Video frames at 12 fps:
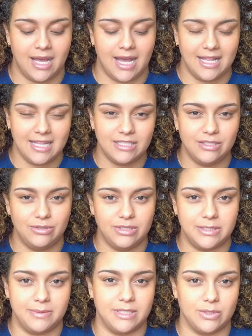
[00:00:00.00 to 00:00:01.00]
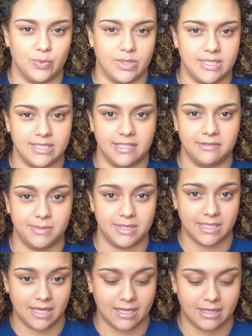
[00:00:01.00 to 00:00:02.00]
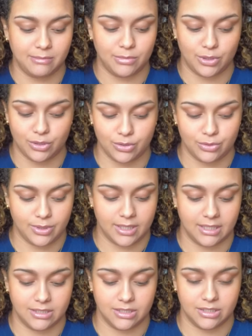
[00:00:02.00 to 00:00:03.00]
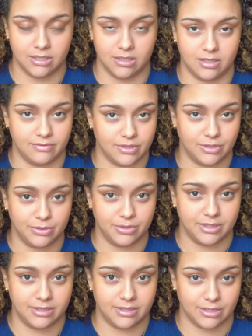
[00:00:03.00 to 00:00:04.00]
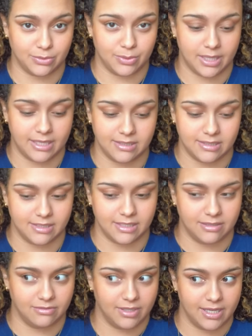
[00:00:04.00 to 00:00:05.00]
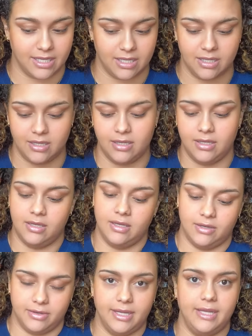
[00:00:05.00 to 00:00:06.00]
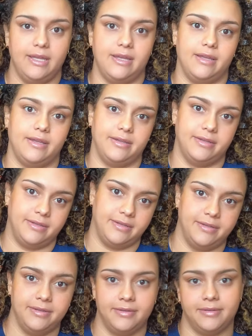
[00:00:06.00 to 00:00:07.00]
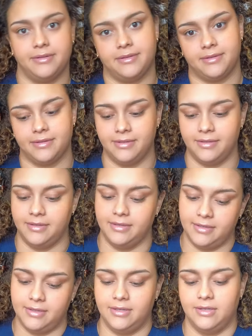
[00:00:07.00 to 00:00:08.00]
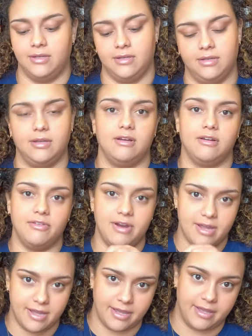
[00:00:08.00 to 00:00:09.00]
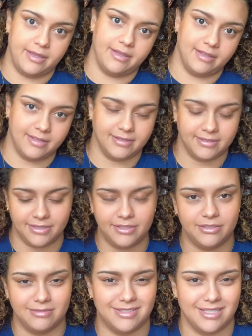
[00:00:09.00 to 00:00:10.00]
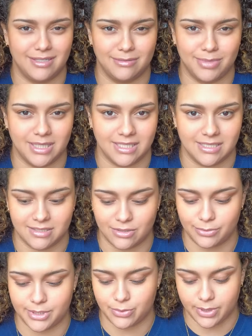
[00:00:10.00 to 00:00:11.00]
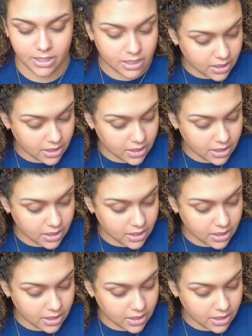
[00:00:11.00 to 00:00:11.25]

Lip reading: I like to do this because one, it saves me time, two, I just love to do it this way instead of like, okay, all right, you know, so like, please, too much work.